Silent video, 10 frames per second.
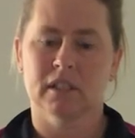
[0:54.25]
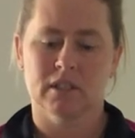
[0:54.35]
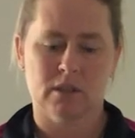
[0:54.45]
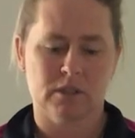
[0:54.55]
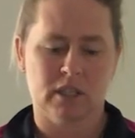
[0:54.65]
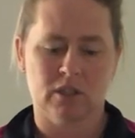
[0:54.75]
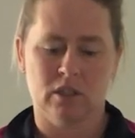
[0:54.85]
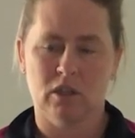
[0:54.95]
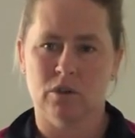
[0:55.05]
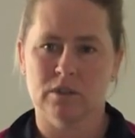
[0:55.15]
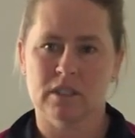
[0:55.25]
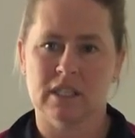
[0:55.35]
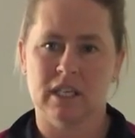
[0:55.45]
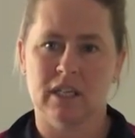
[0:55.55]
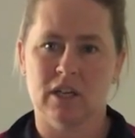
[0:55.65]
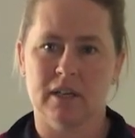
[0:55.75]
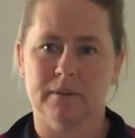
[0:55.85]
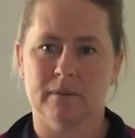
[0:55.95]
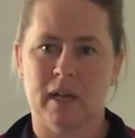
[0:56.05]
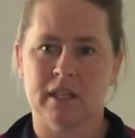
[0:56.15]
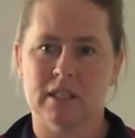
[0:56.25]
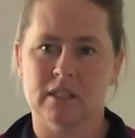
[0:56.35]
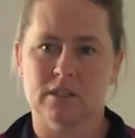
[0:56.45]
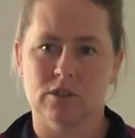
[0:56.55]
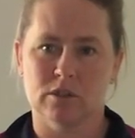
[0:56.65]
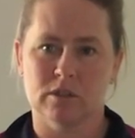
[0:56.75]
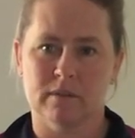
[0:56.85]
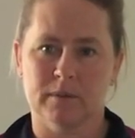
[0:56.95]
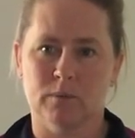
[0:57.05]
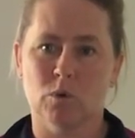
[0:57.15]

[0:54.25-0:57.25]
So it's a long skinny knife, and this is used for